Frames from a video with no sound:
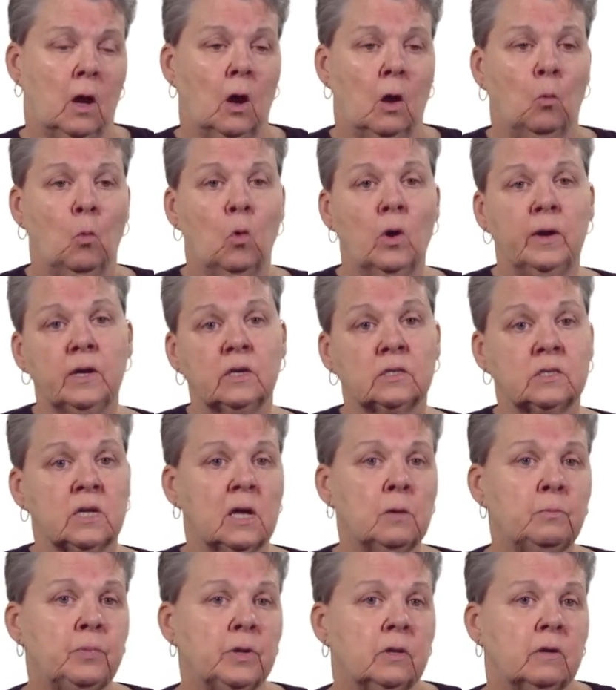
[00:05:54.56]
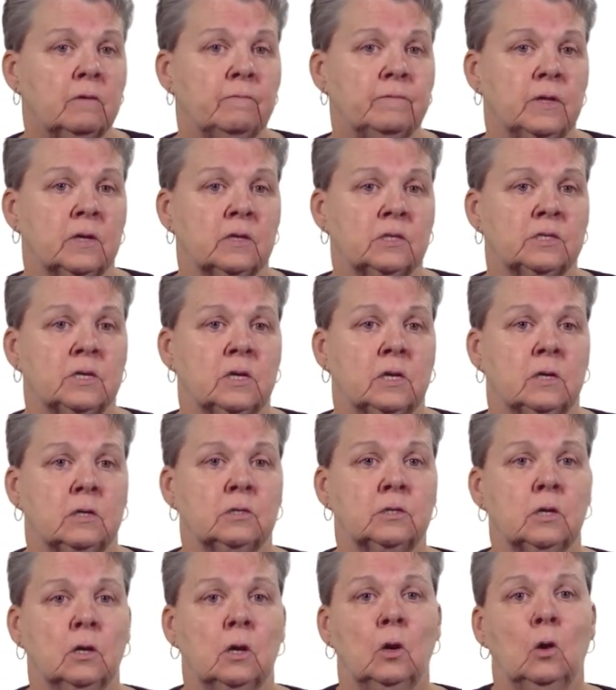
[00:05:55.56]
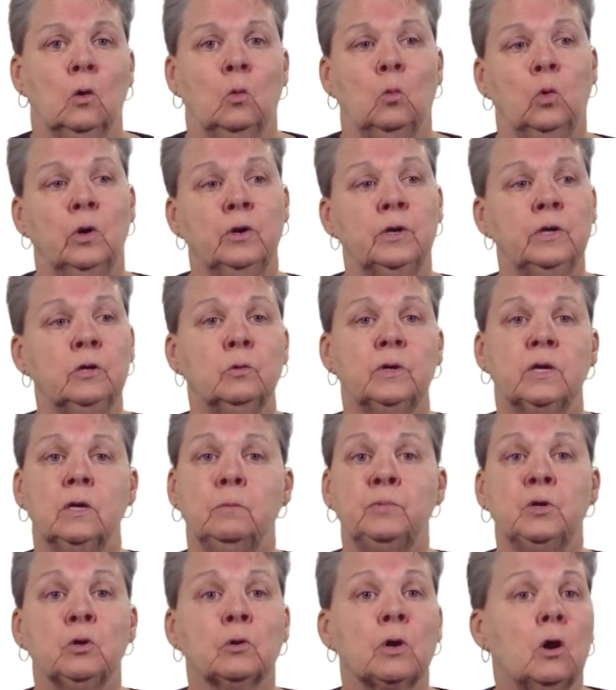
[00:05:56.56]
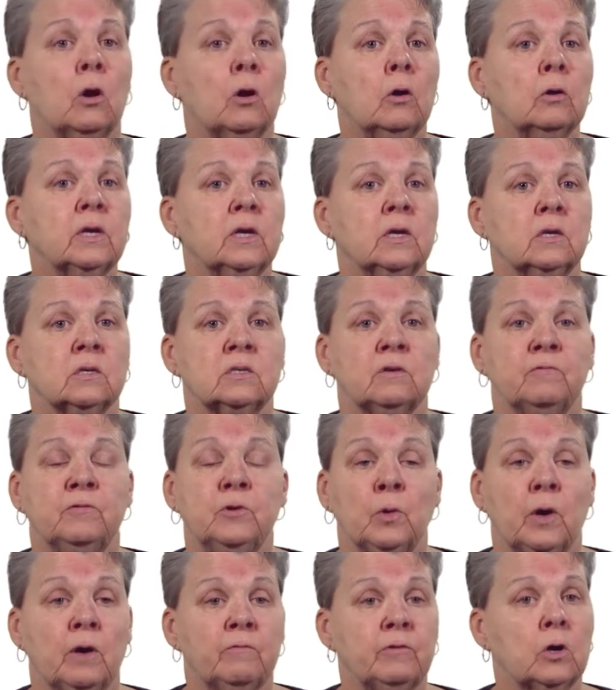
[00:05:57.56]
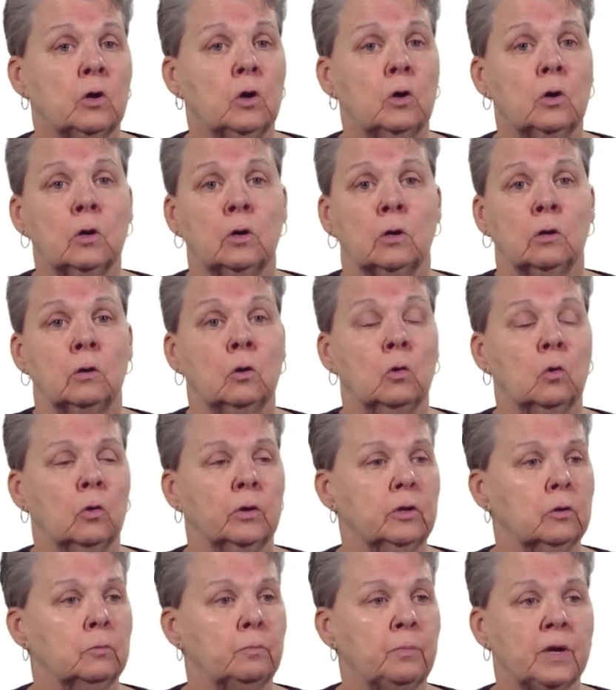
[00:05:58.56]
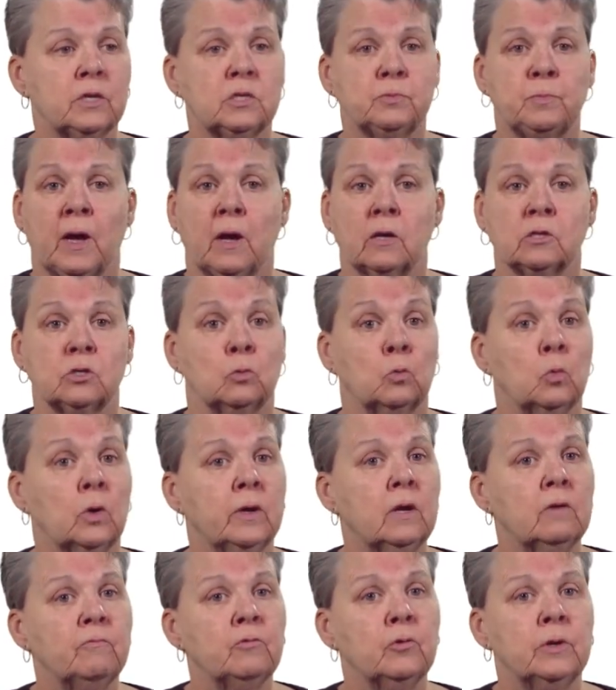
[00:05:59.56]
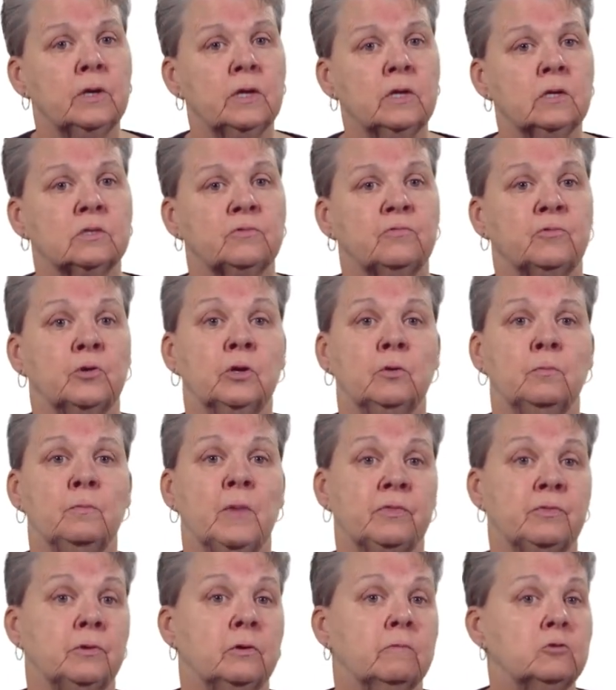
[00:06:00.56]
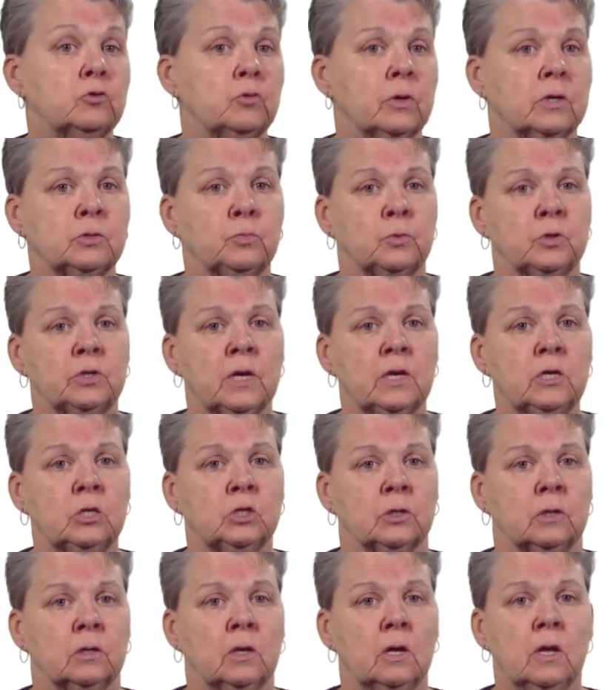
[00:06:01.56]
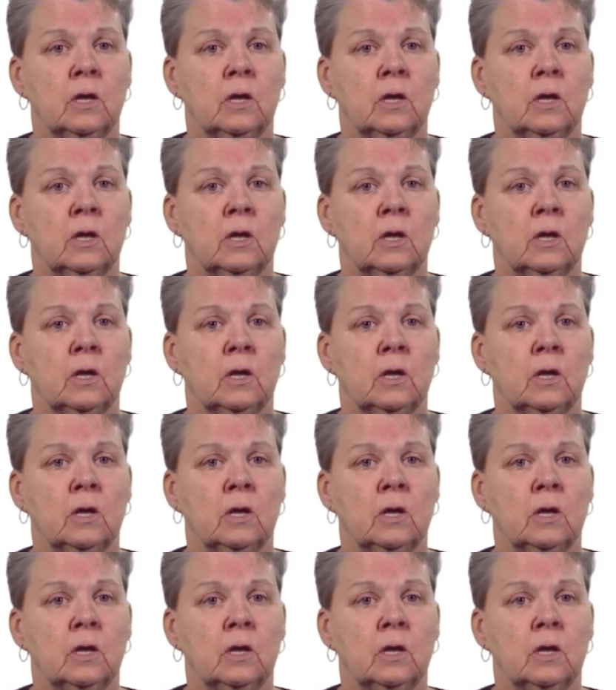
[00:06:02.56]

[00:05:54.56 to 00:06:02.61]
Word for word: One example of this is where do you keep your car keys if you have a car or your bus pass or whatever it is for your method of transportation?